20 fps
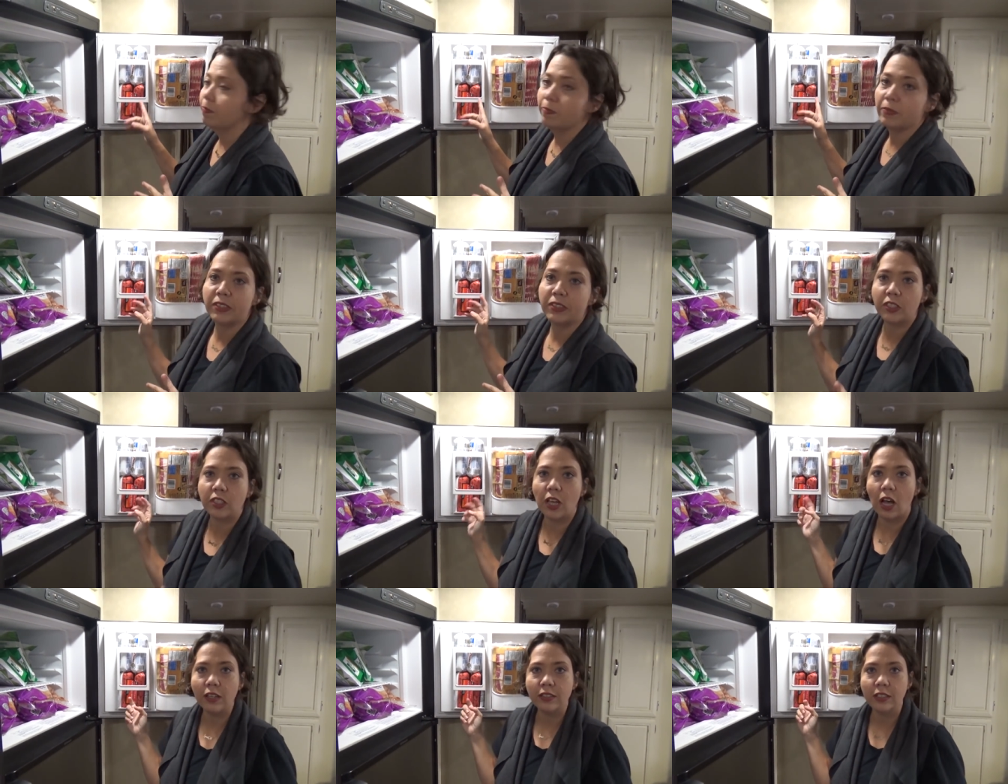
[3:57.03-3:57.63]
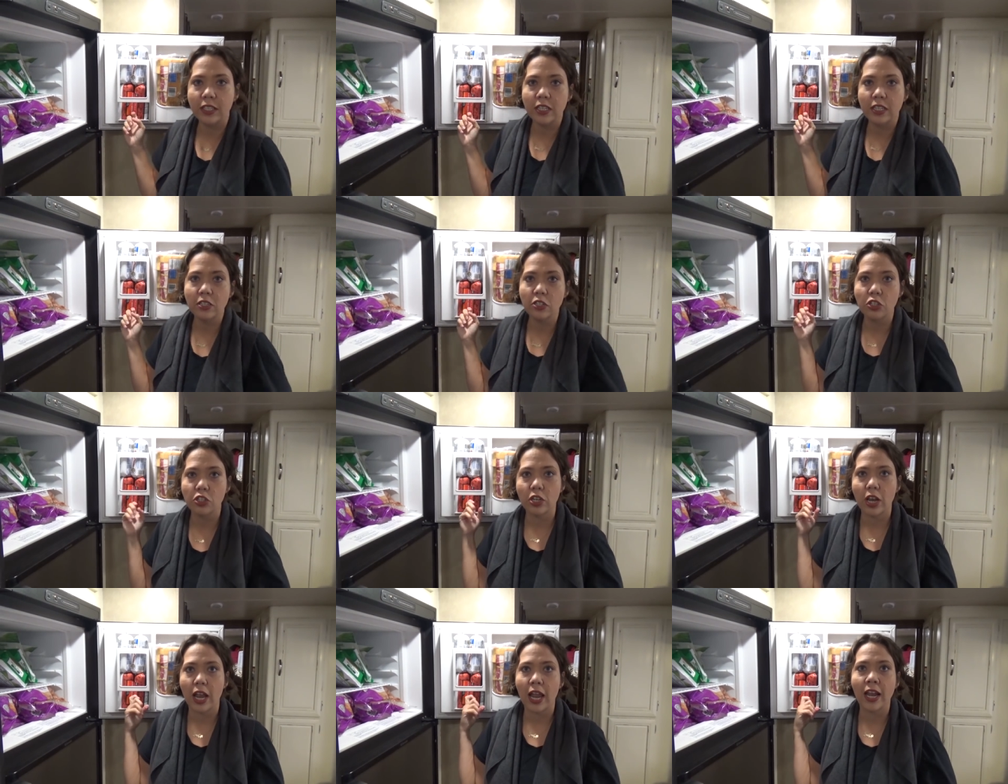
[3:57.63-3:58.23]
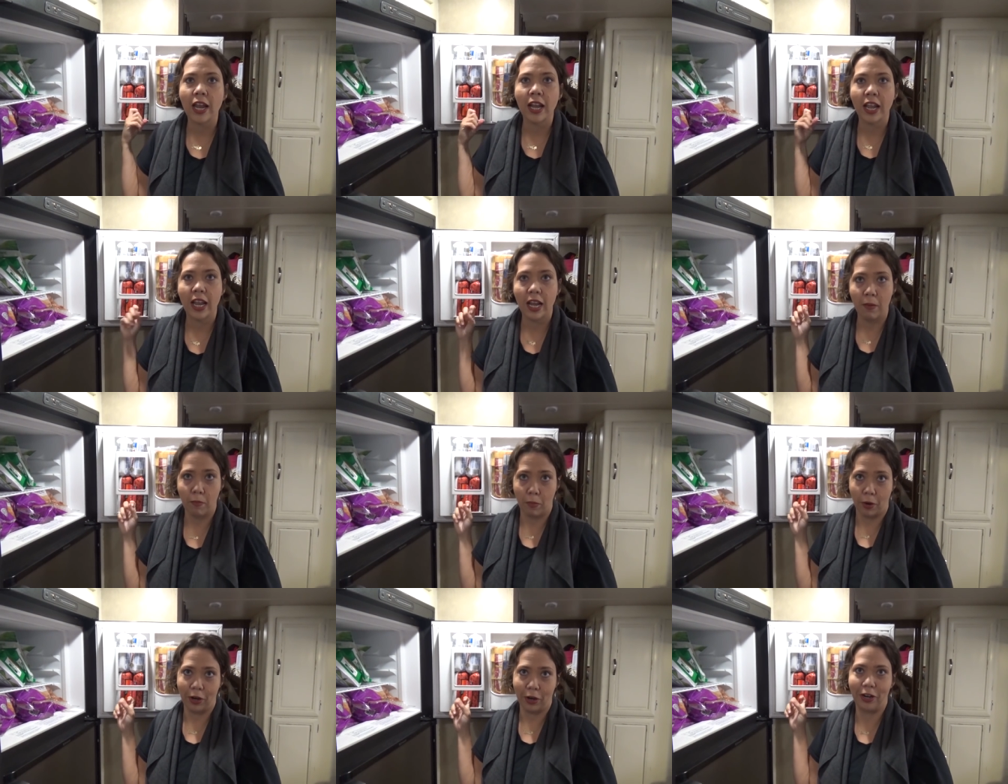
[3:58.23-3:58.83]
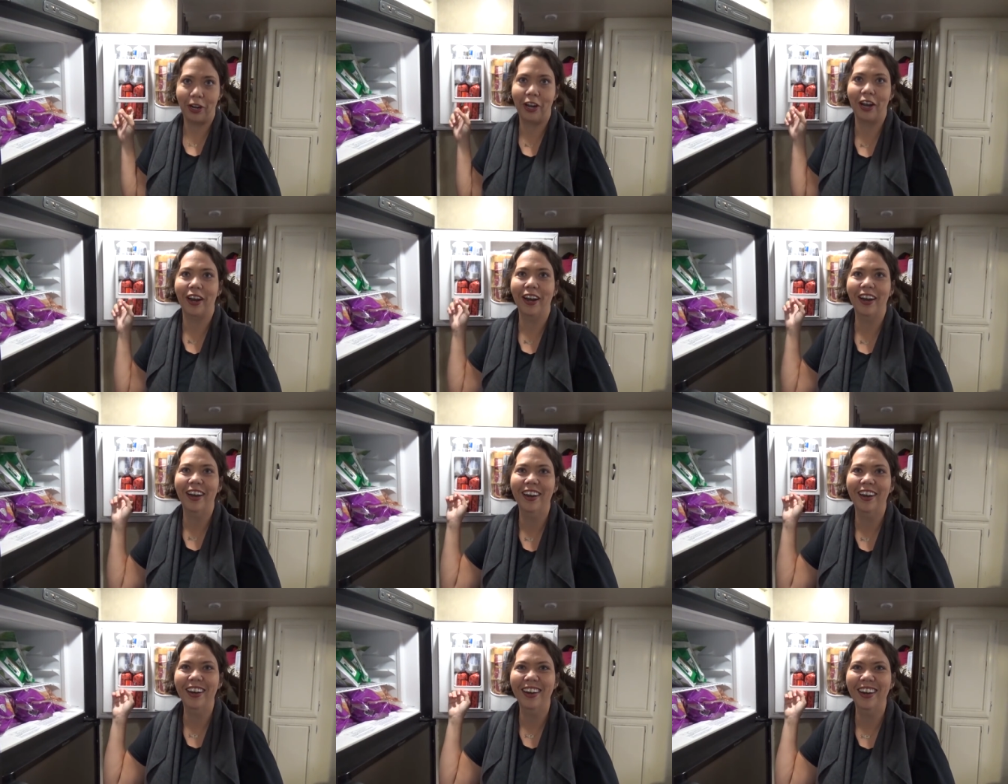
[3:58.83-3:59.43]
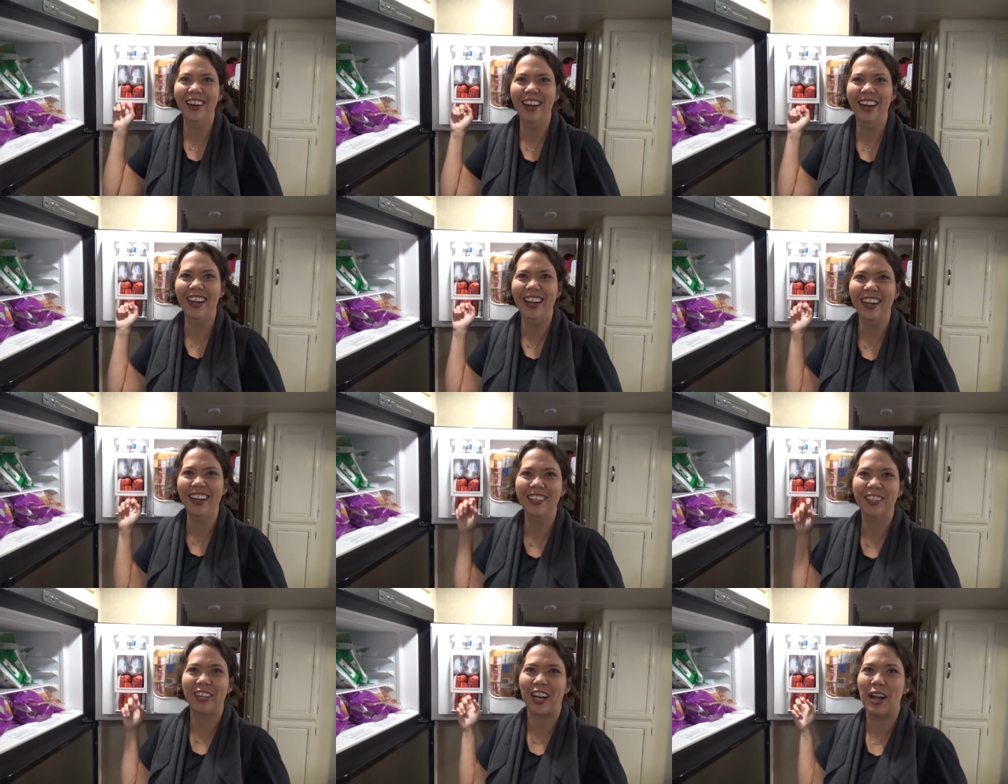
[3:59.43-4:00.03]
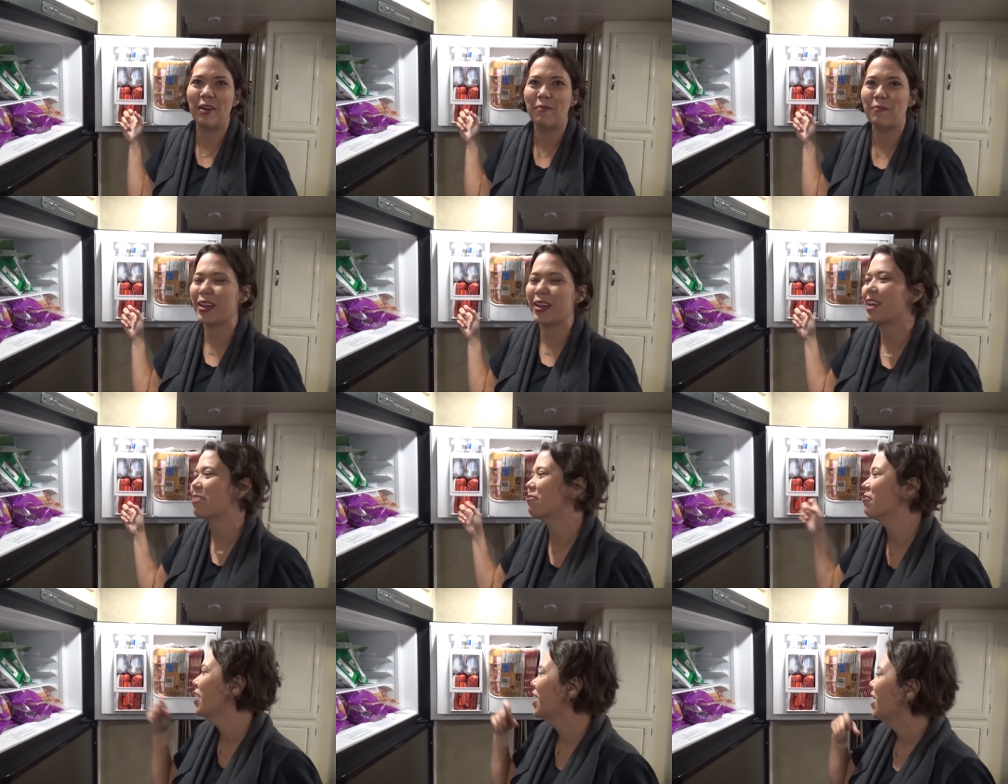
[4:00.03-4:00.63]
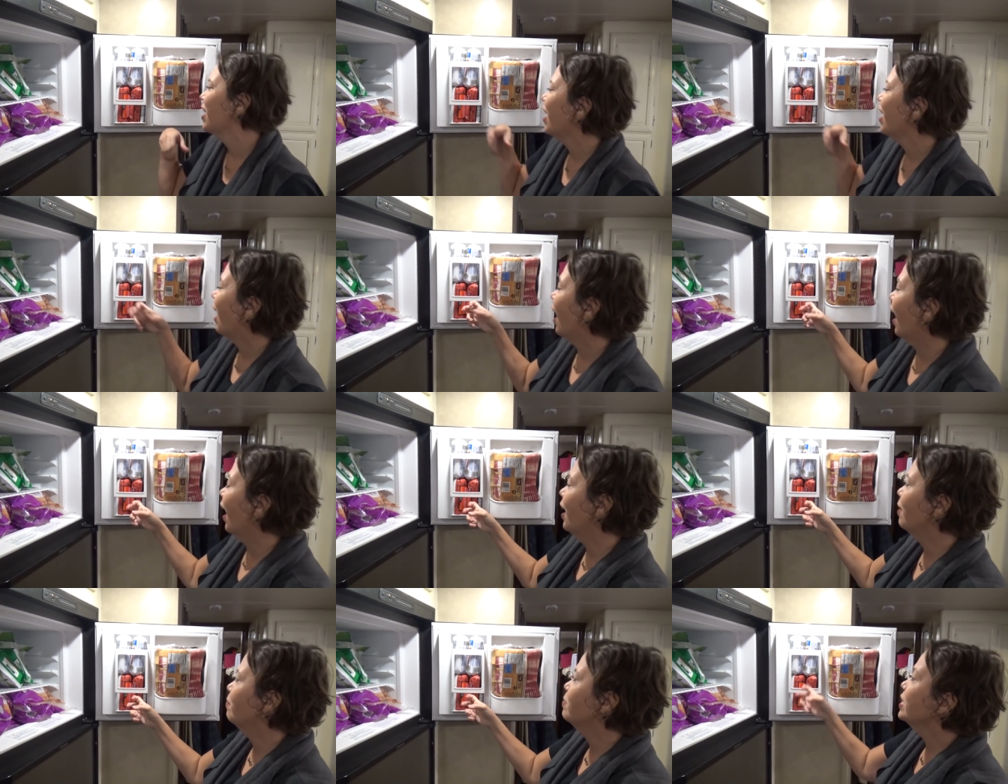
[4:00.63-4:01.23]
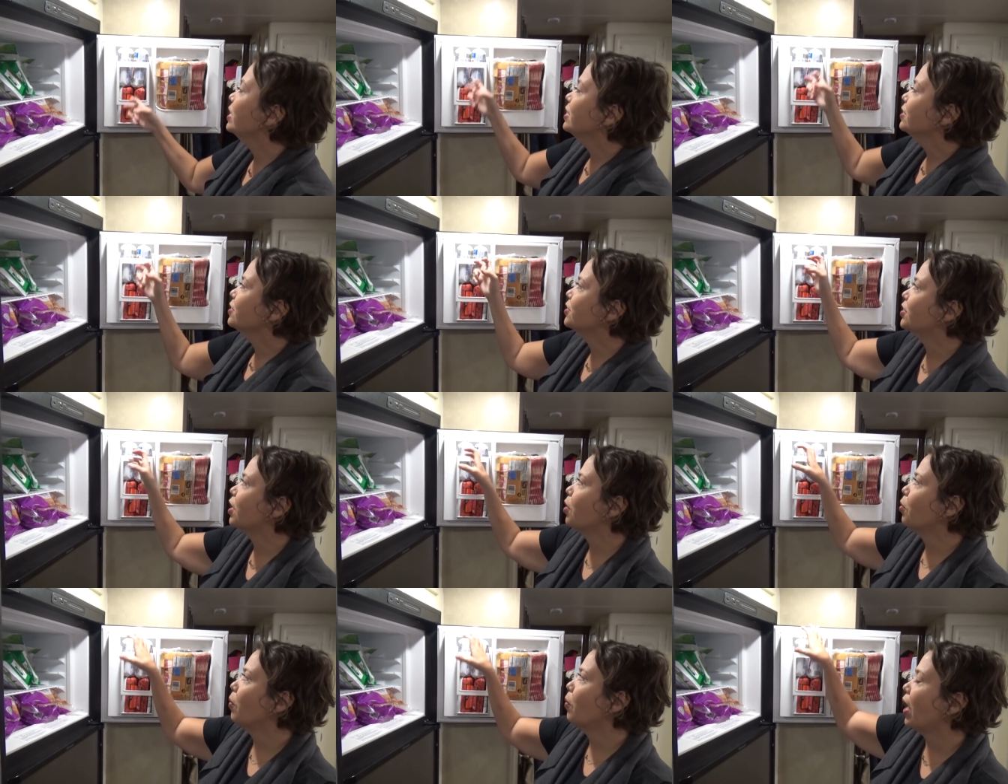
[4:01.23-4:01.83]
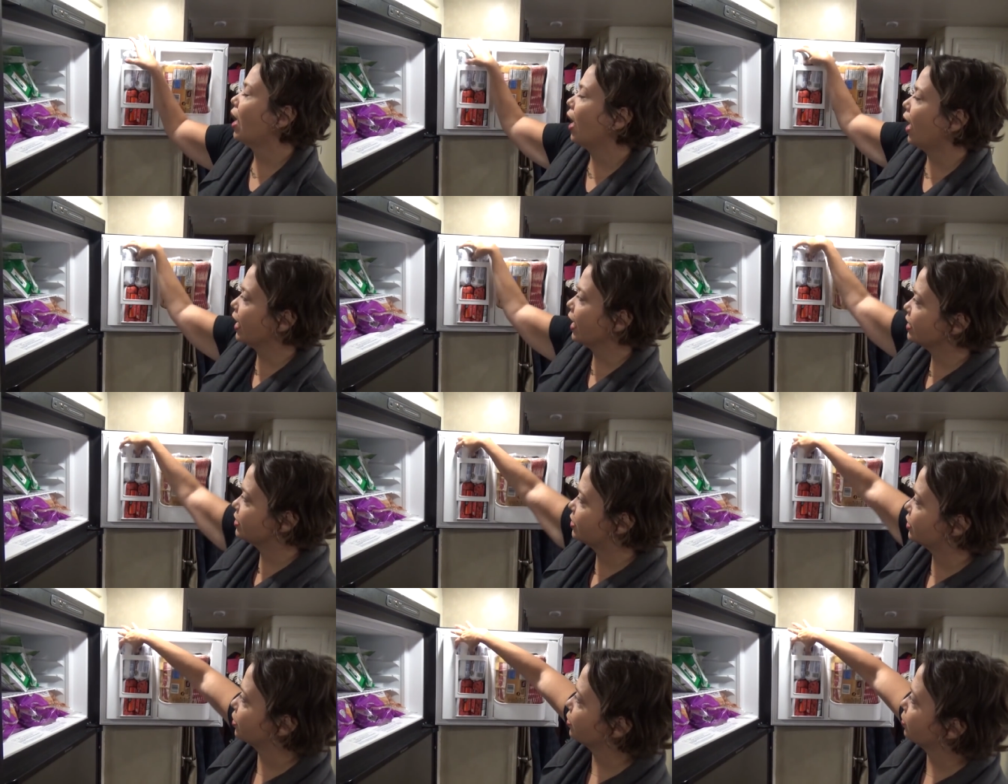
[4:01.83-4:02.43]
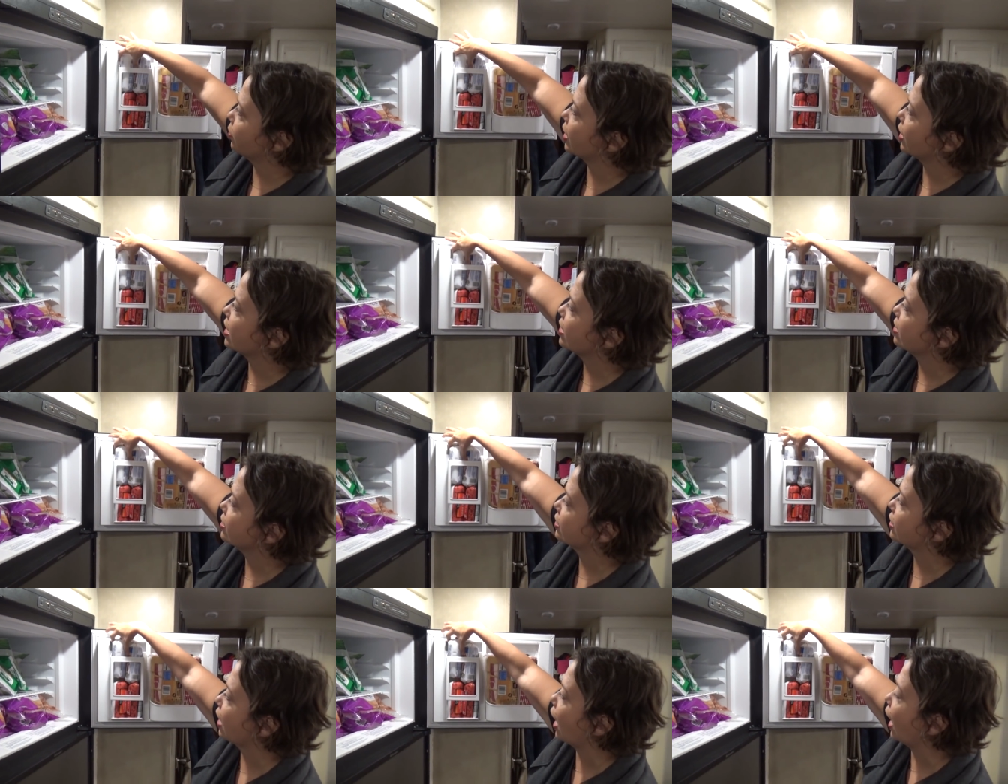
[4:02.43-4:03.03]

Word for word: sausage and hamburger, ground beef. So what I do is